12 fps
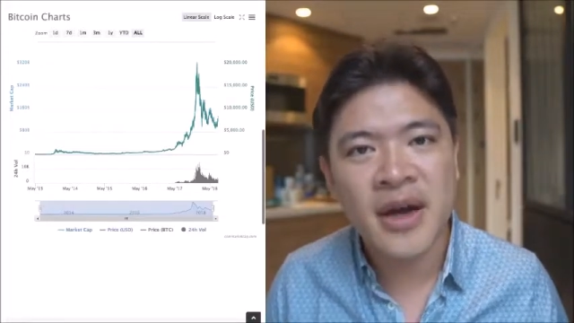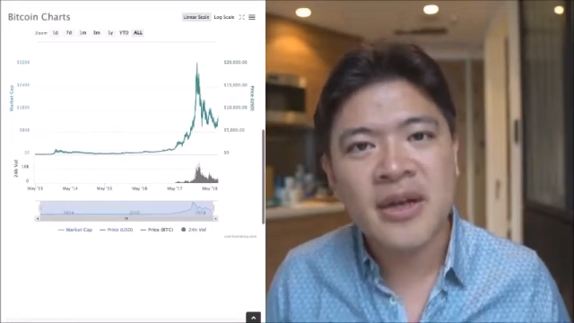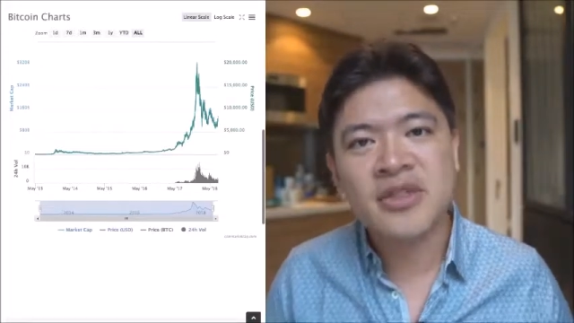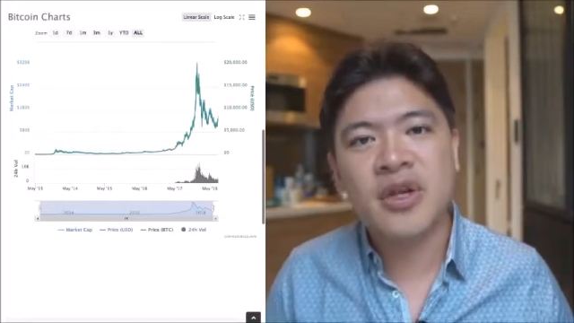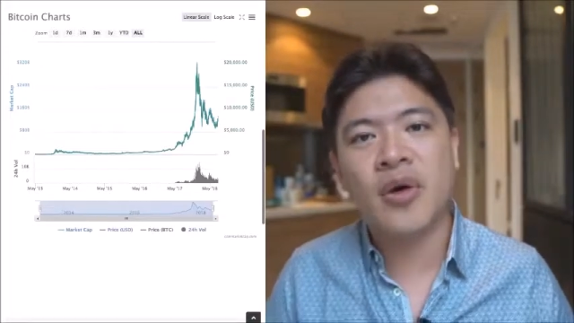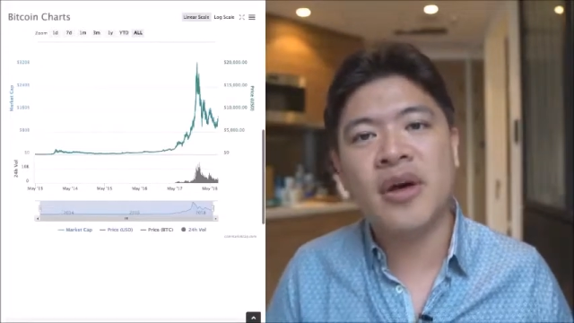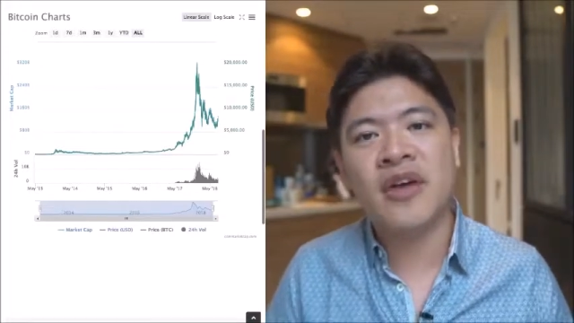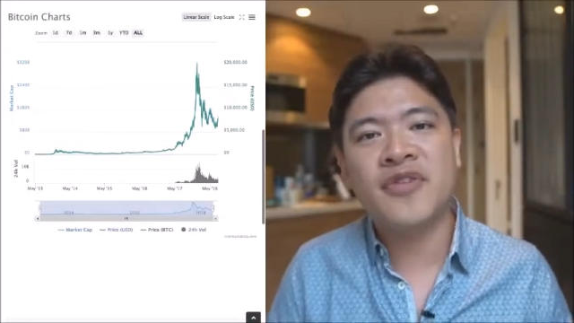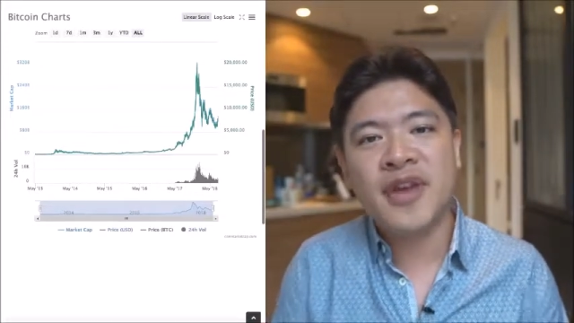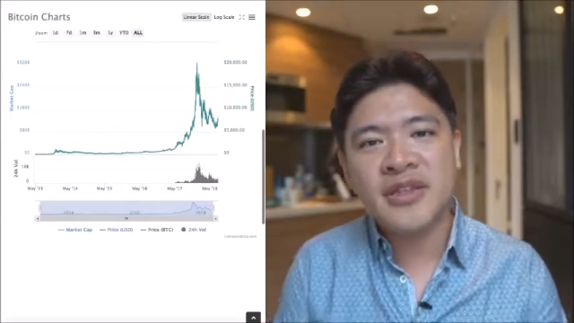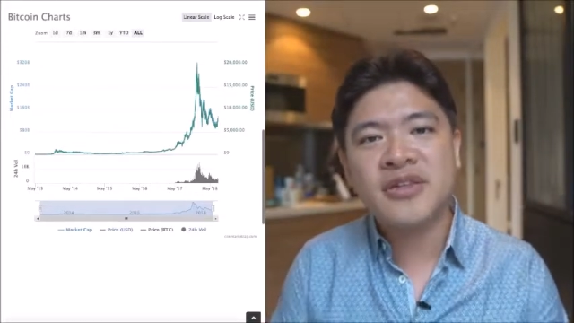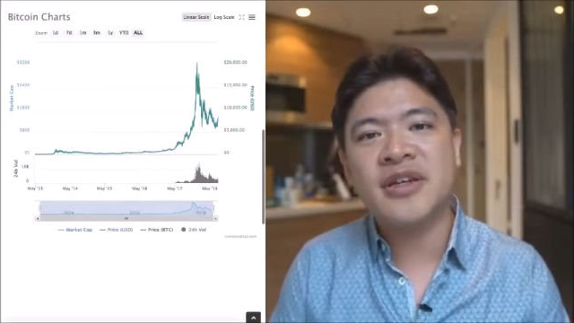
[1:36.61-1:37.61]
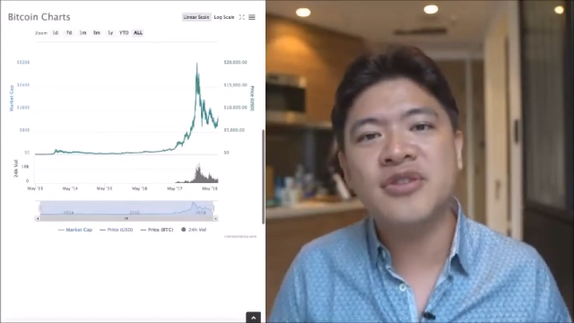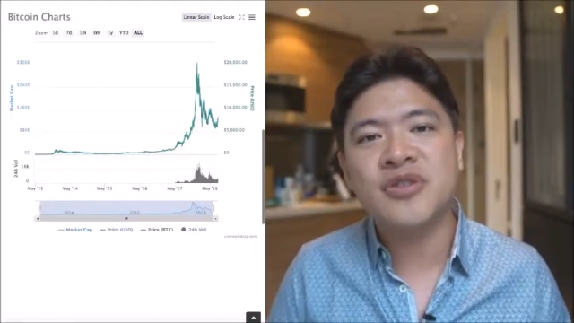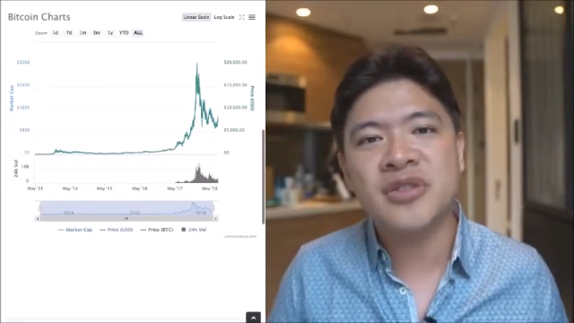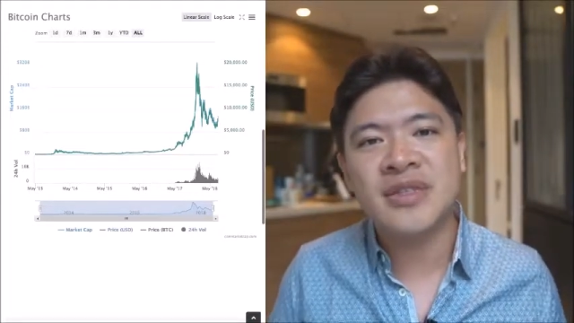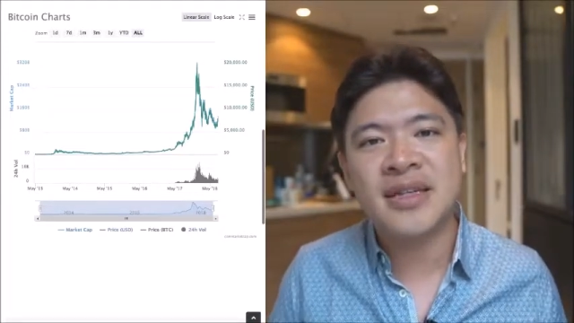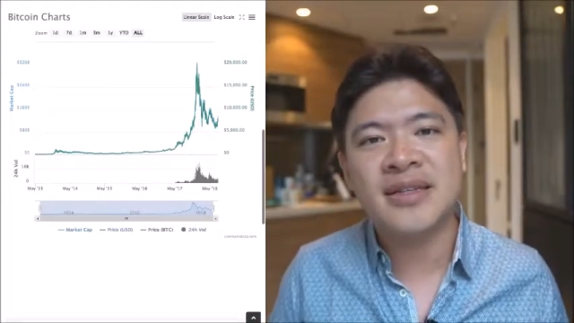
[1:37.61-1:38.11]
So if you guys are
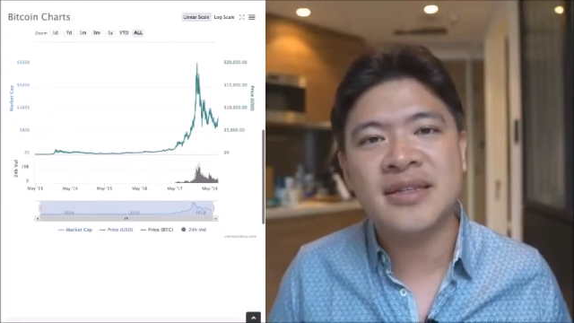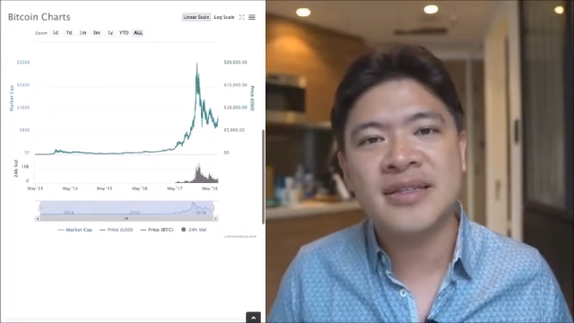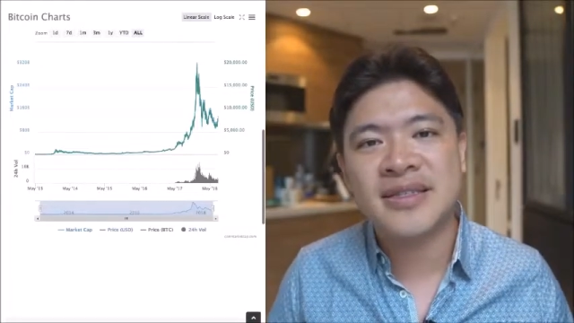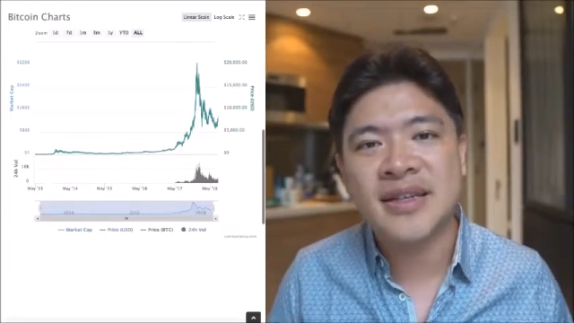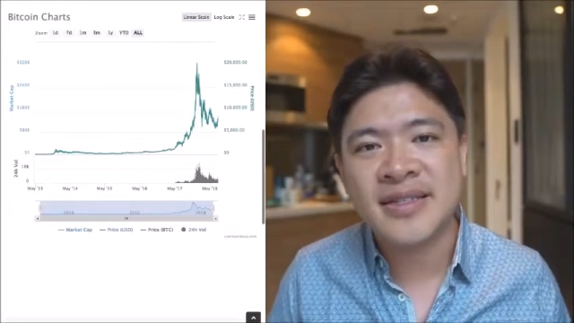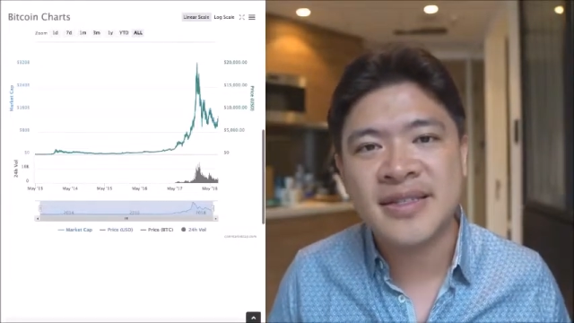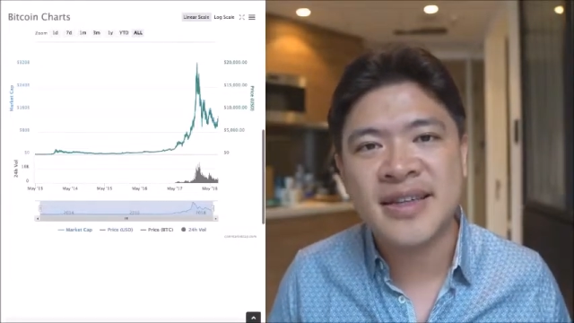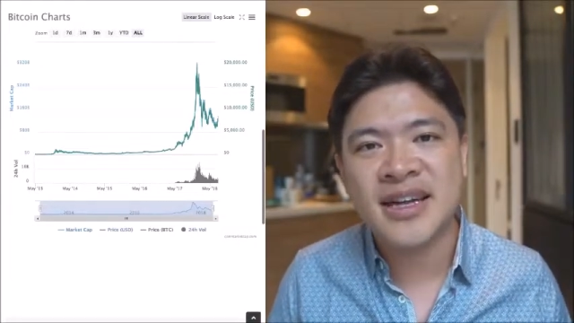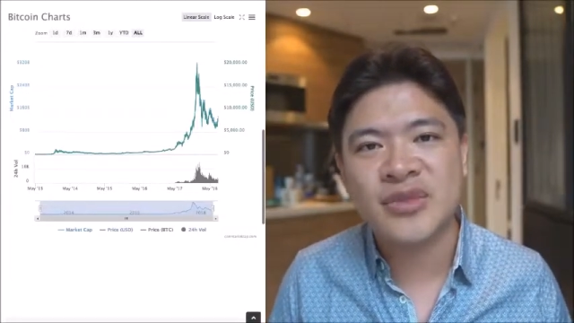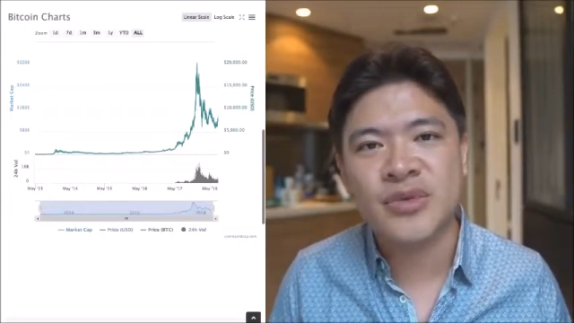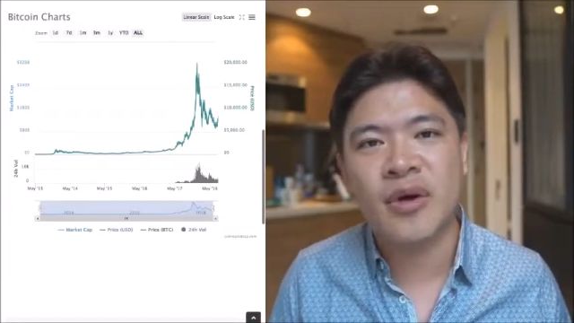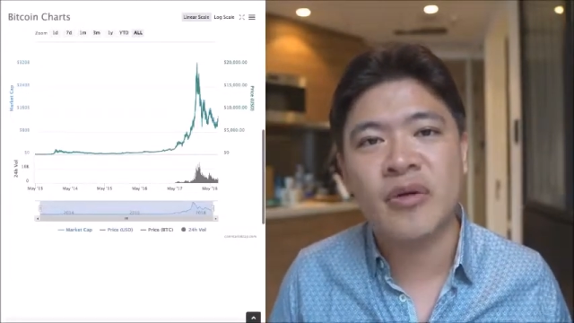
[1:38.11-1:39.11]
interested in discussing that as well,